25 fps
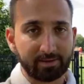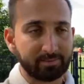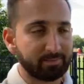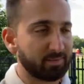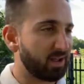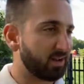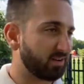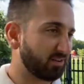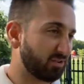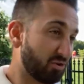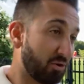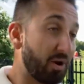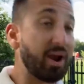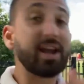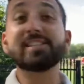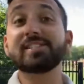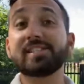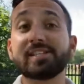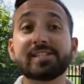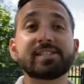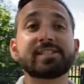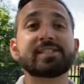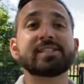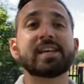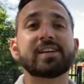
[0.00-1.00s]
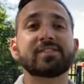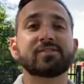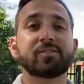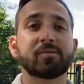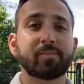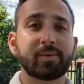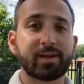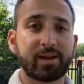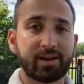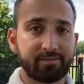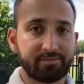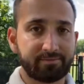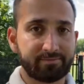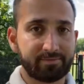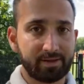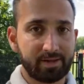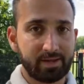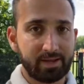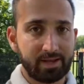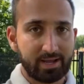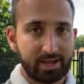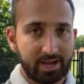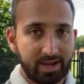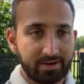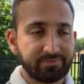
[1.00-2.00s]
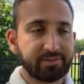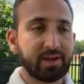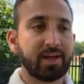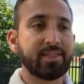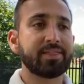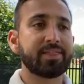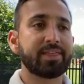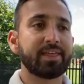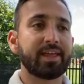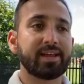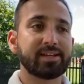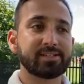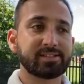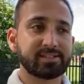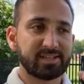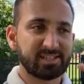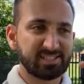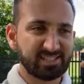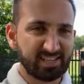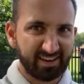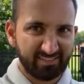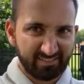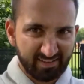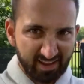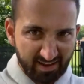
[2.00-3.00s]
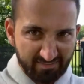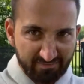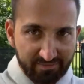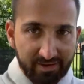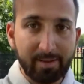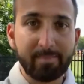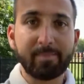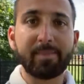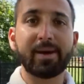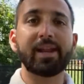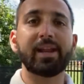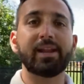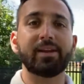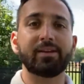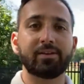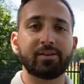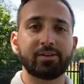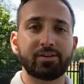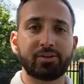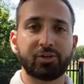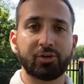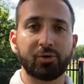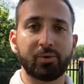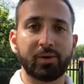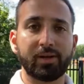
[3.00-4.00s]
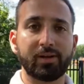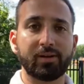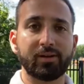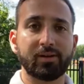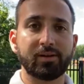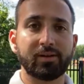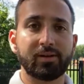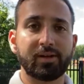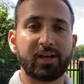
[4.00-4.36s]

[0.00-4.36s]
I'm not crazy successful, but I've done things because I've committed to it.